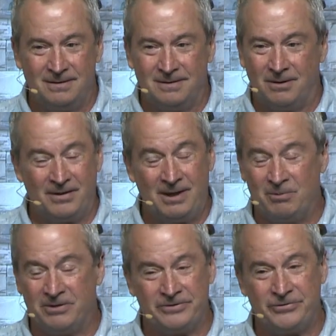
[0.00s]
oh, they
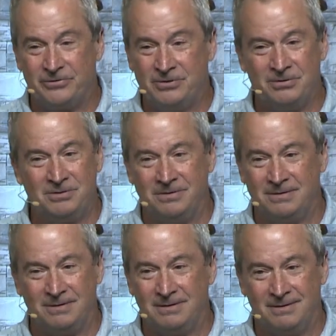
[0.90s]
were a true
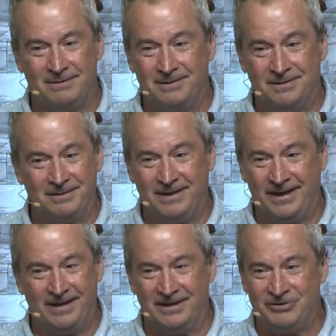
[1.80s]

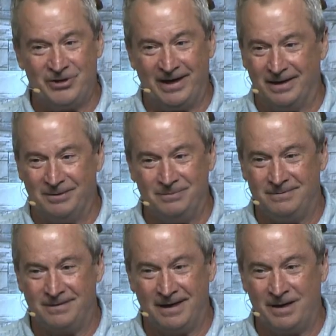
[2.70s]
Leah and Jacob.
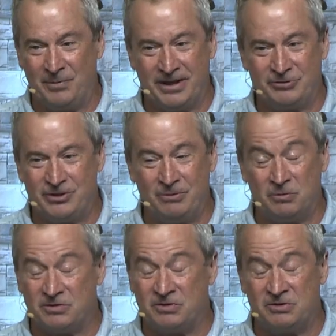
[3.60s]
I mean, she was
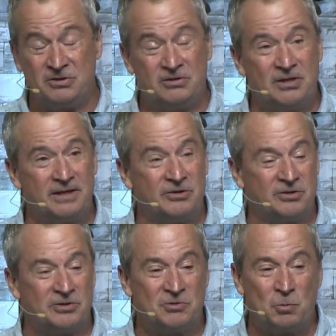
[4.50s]
such a
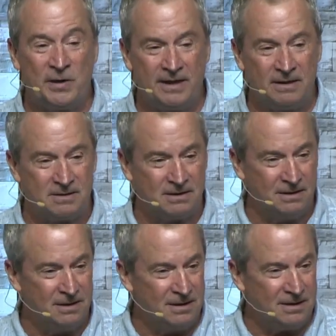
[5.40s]
sweet
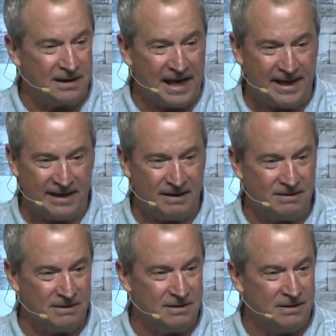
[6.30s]
lady,
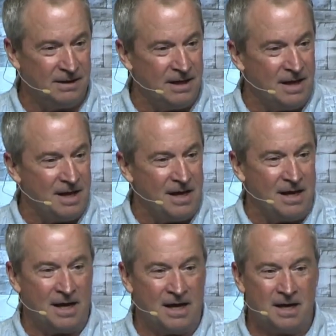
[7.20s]

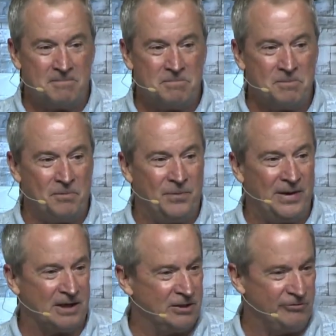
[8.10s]
um,
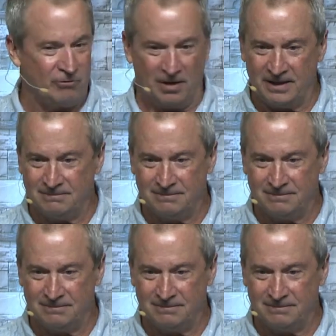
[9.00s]
but controlling.